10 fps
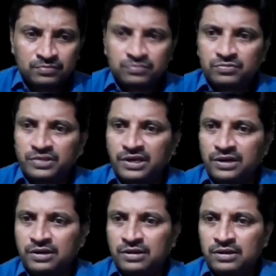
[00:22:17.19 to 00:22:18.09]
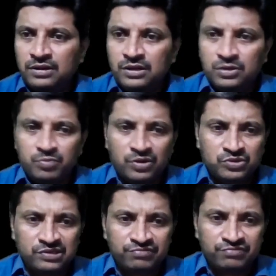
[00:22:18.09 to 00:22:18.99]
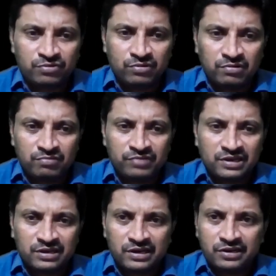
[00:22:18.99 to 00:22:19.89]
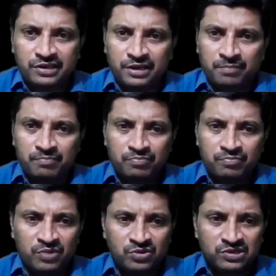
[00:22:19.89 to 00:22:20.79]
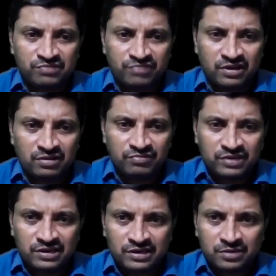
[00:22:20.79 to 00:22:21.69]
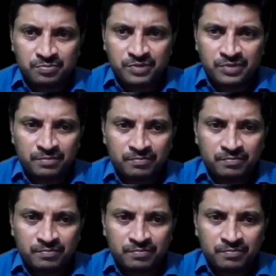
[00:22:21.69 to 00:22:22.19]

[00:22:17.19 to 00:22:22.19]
Then by using 4, we can get A. By using 1, we can get B.